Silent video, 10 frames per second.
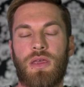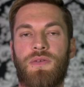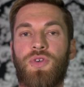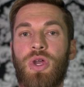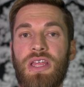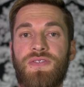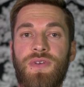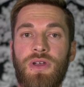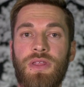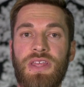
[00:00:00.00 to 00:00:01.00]
If you guys
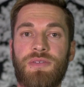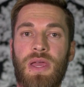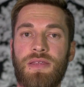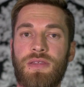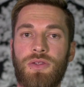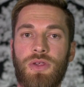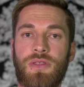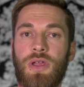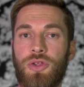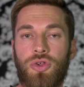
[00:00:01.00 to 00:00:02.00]
feel this message
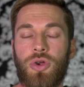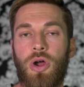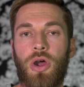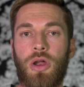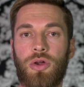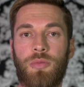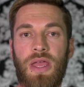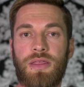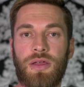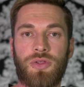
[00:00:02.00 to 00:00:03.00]
has touched your heart or
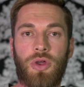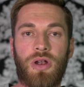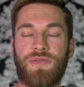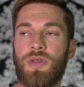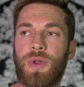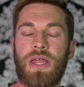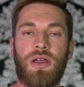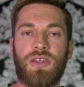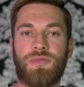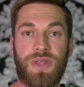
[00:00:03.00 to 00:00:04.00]
may touch the heart of somebody
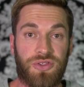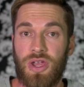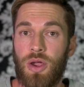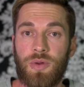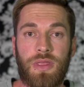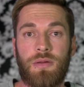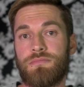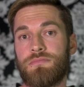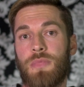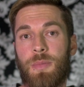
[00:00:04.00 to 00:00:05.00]
else, please share it with
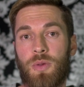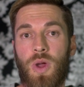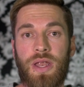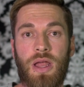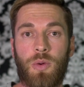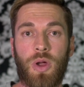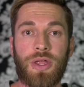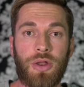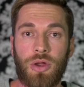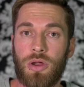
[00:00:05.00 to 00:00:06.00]
them. I mean, why not? What
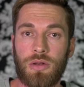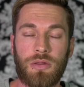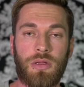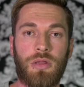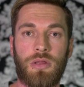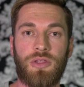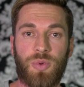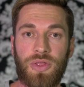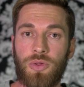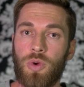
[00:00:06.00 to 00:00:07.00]
could it hurt?
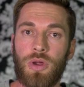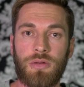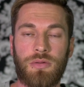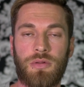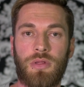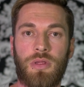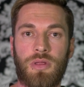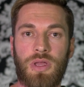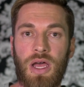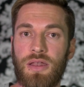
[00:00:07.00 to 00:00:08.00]
Spread the word.
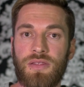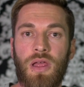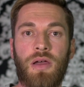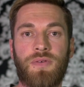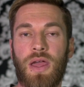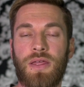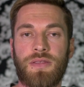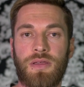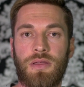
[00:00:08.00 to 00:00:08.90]
God is love, guys.